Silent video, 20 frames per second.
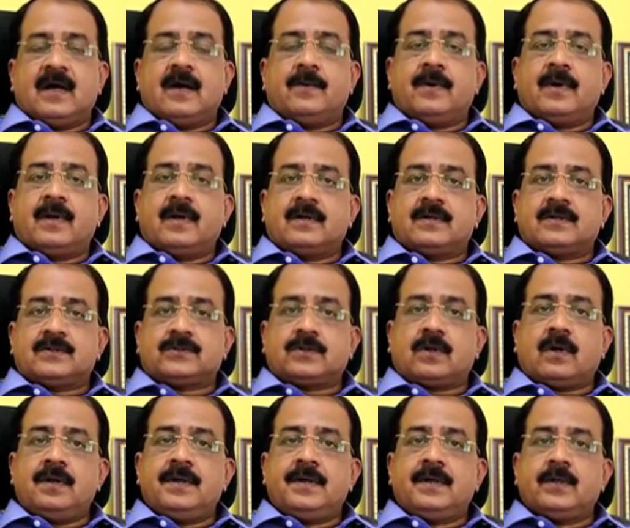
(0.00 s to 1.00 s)
our
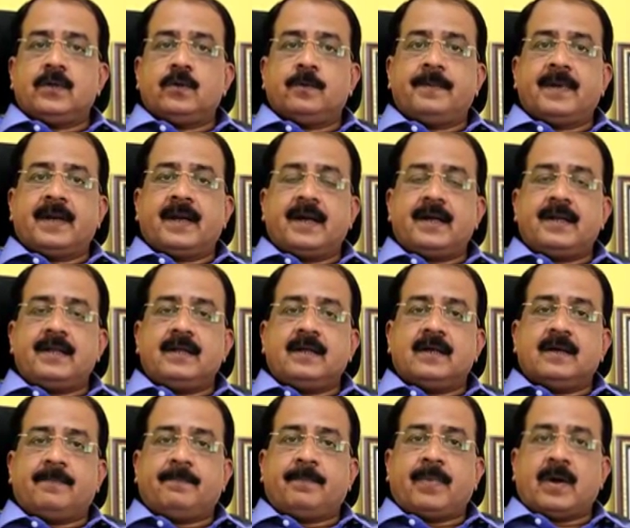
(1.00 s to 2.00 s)
solid
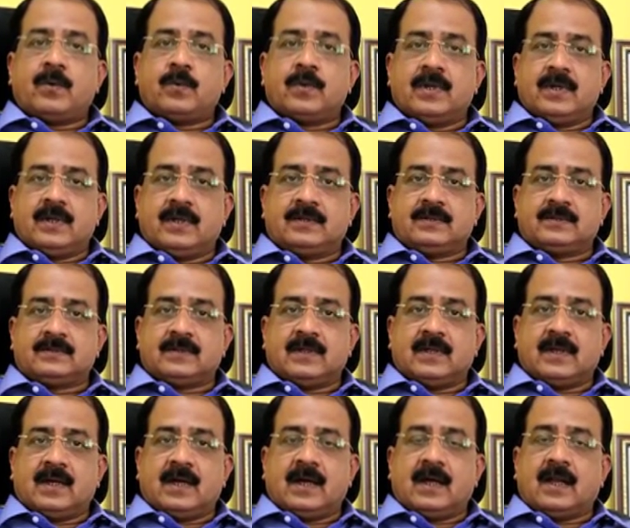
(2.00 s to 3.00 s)
lubricating powders
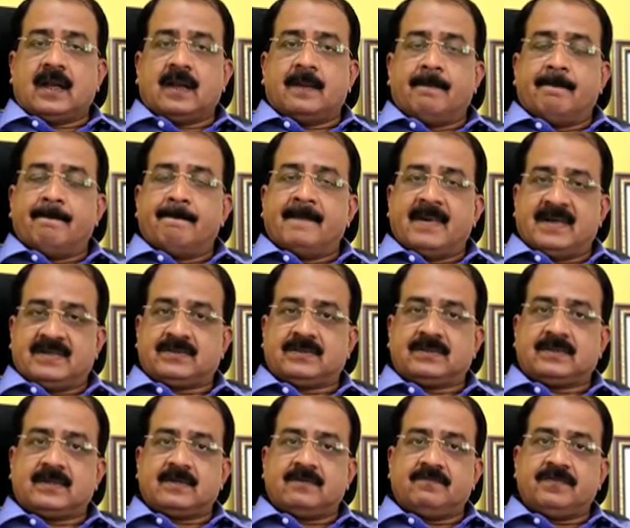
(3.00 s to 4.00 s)
are
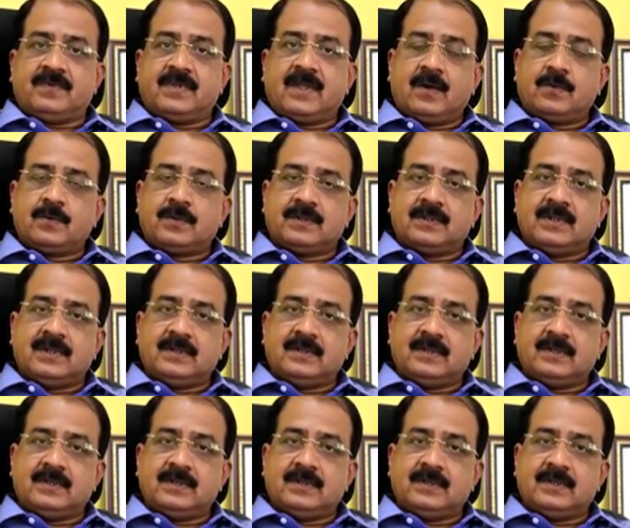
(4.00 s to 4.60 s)
must. Without